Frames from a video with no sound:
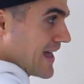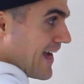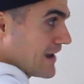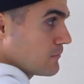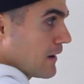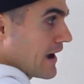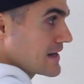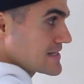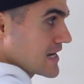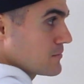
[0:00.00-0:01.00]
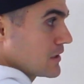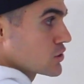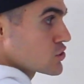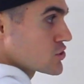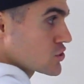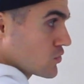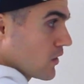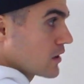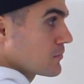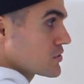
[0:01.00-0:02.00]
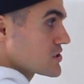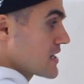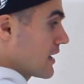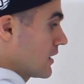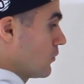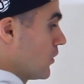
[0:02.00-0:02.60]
10 pi centimeters squared per second,